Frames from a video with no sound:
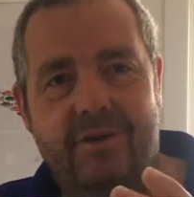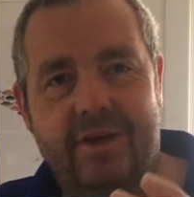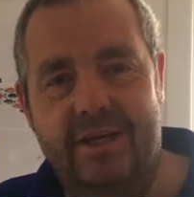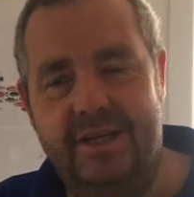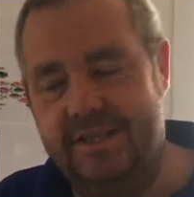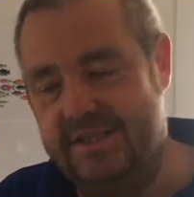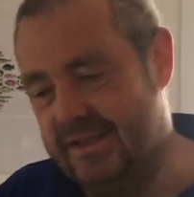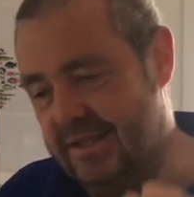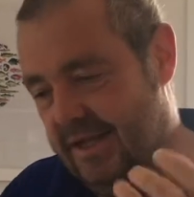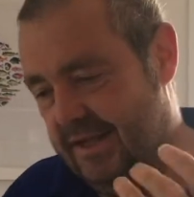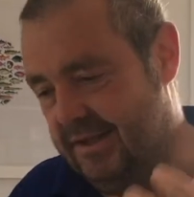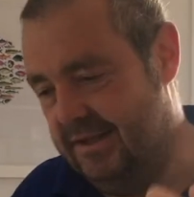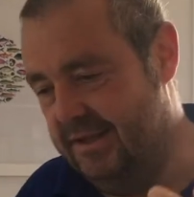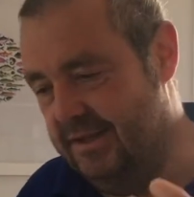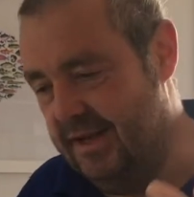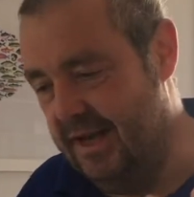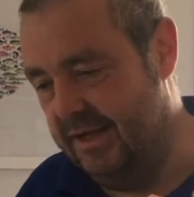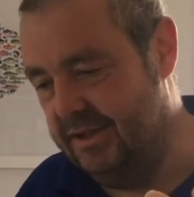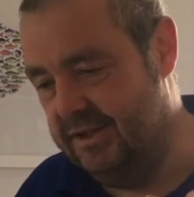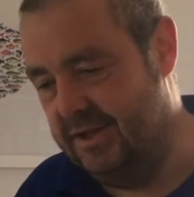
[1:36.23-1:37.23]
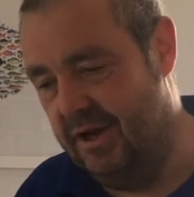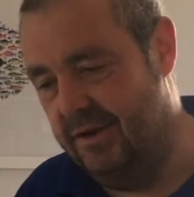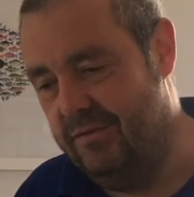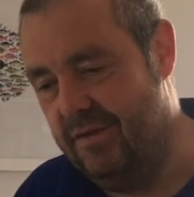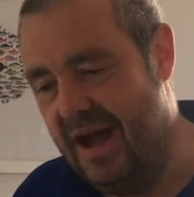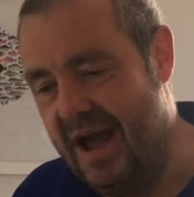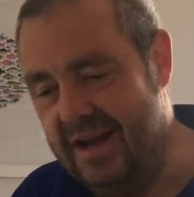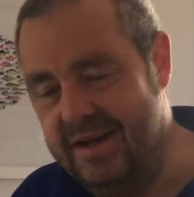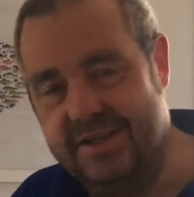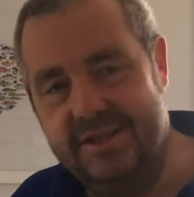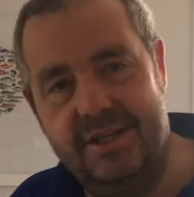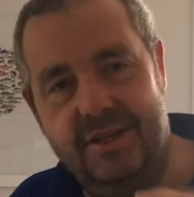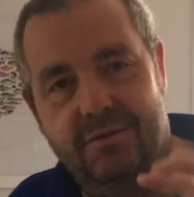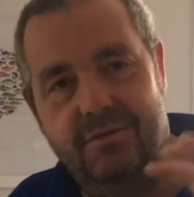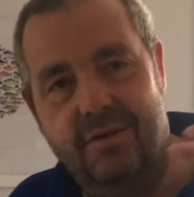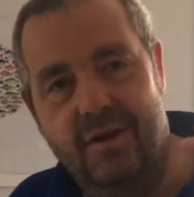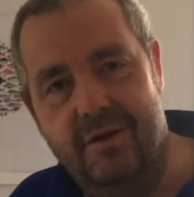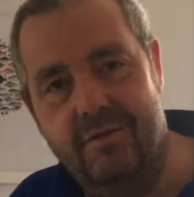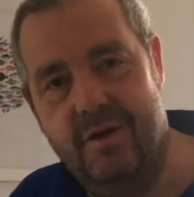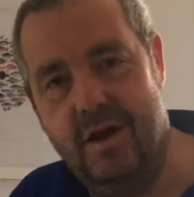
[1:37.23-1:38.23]
anise, that nice sort of aniseed
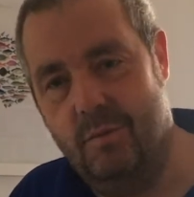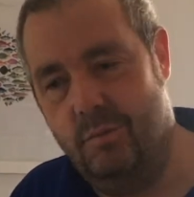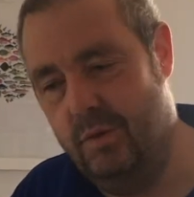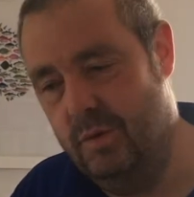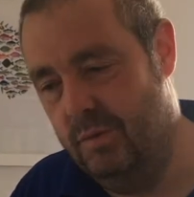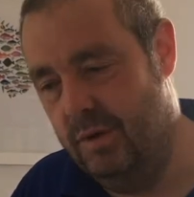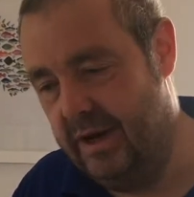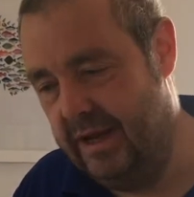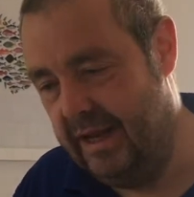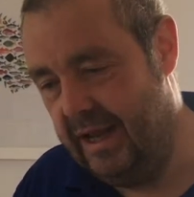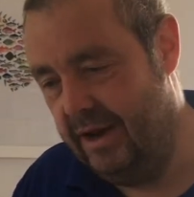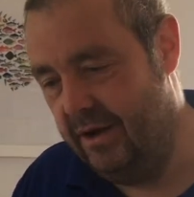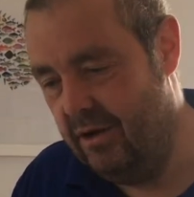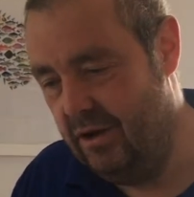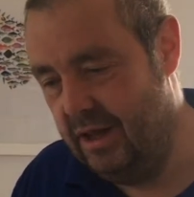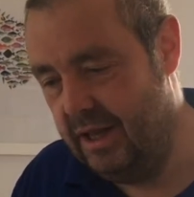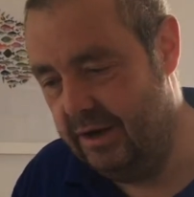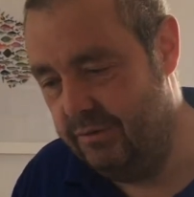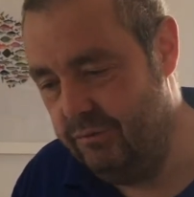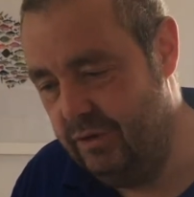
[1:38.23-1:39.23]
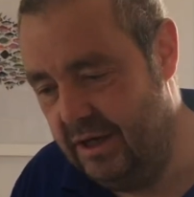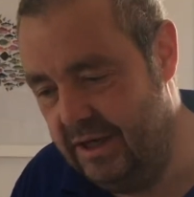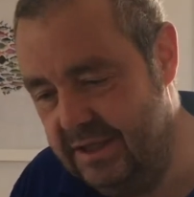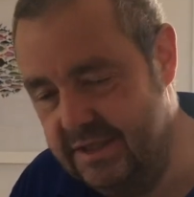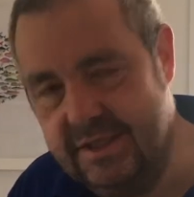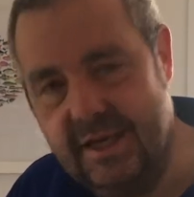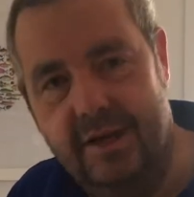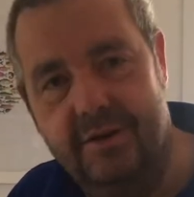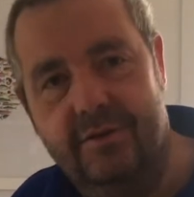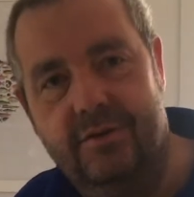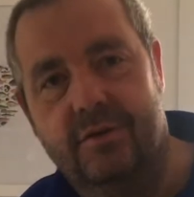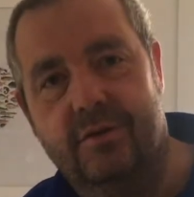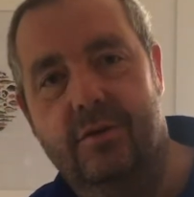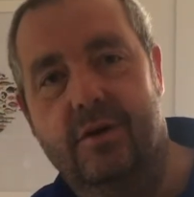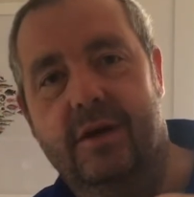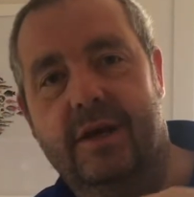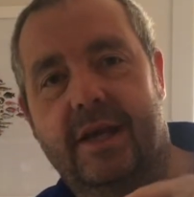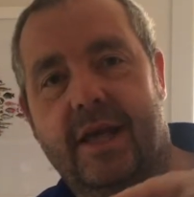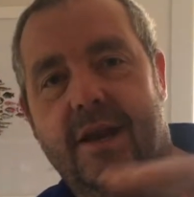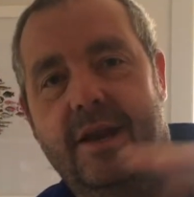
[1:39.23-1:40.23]
flavor. We want to get all that released and to
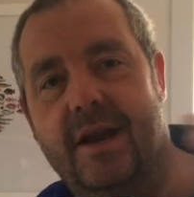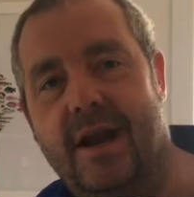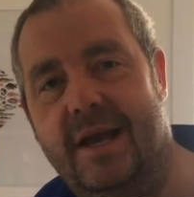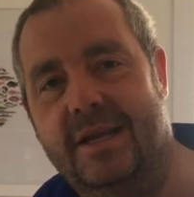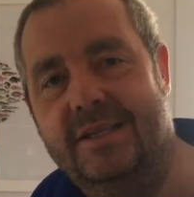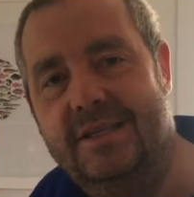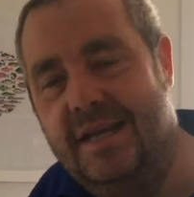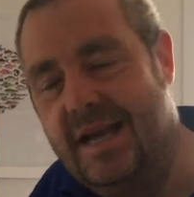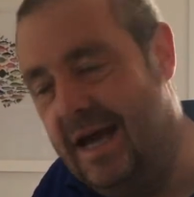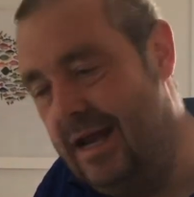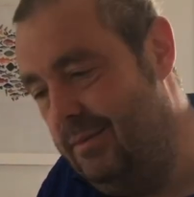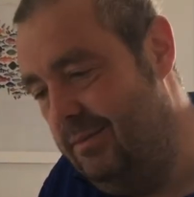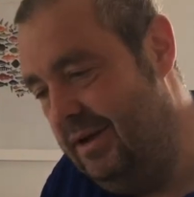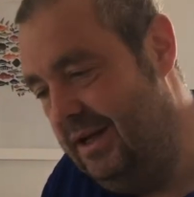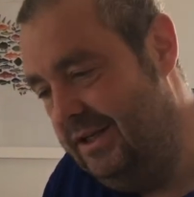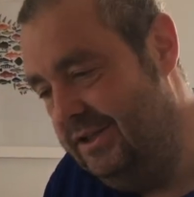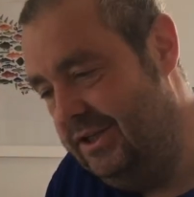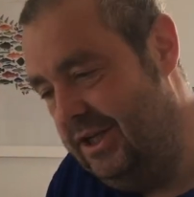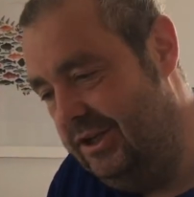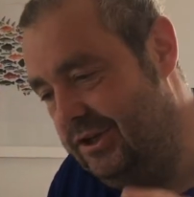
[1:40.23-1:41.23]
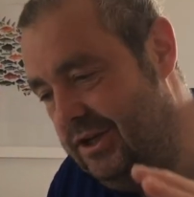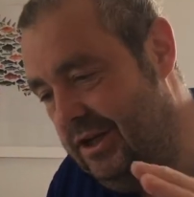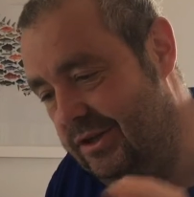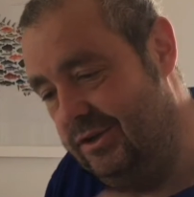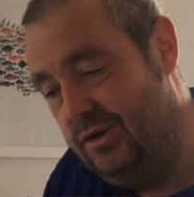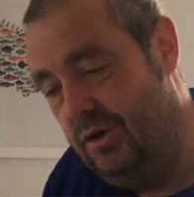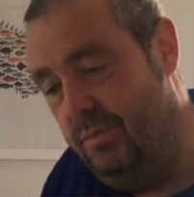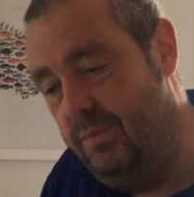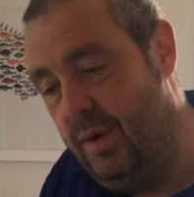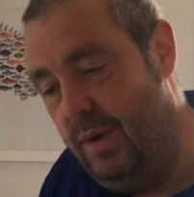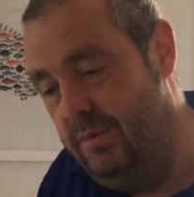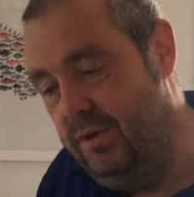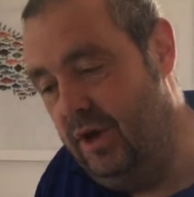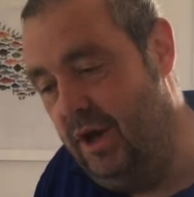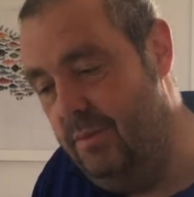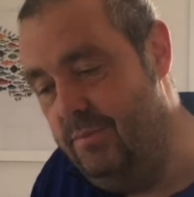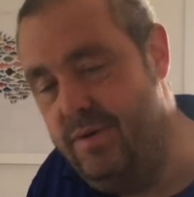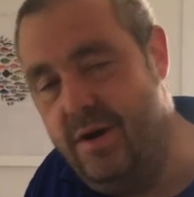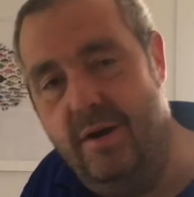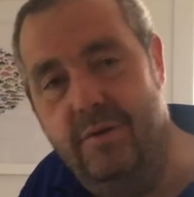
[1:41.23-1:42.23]
get a nice caramelization. So probably
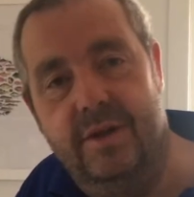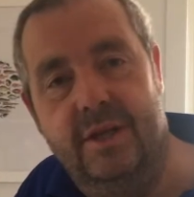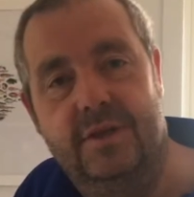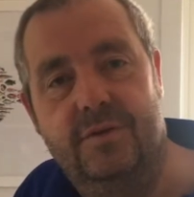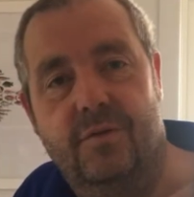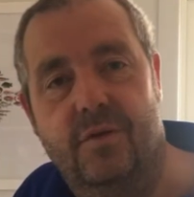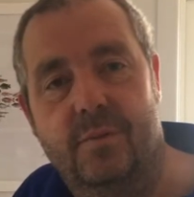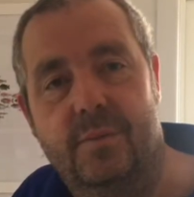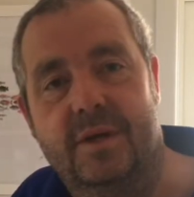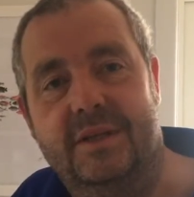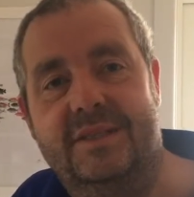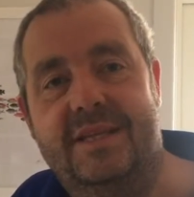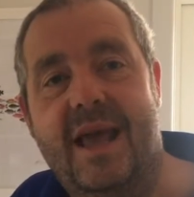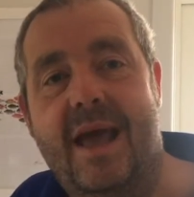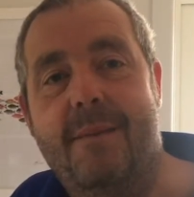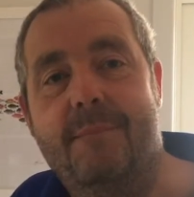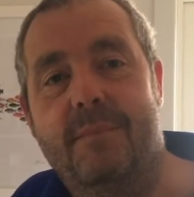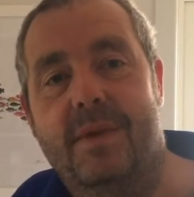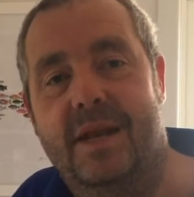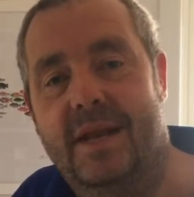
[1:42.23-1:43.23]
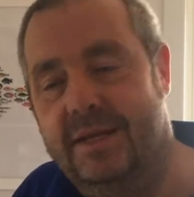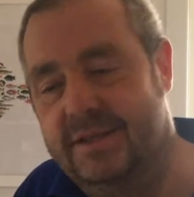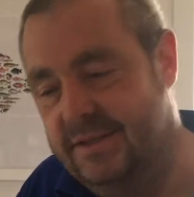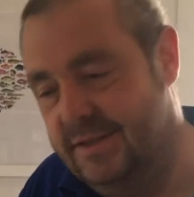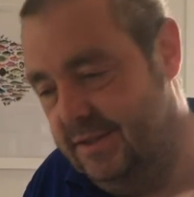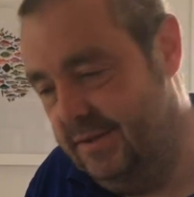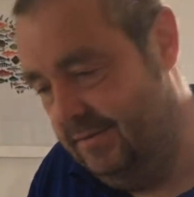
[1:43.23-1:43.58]
going to brown this for about 10 minutes.